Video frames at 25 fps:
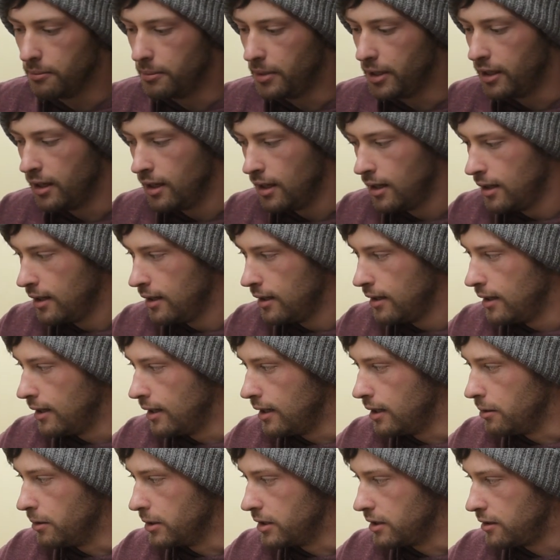But
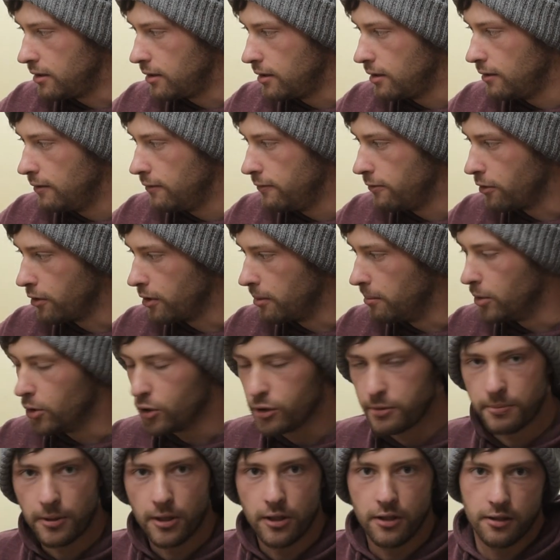anyways, for the
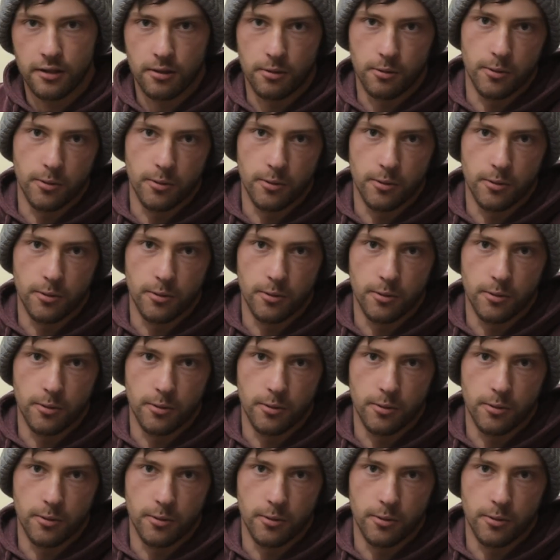most part,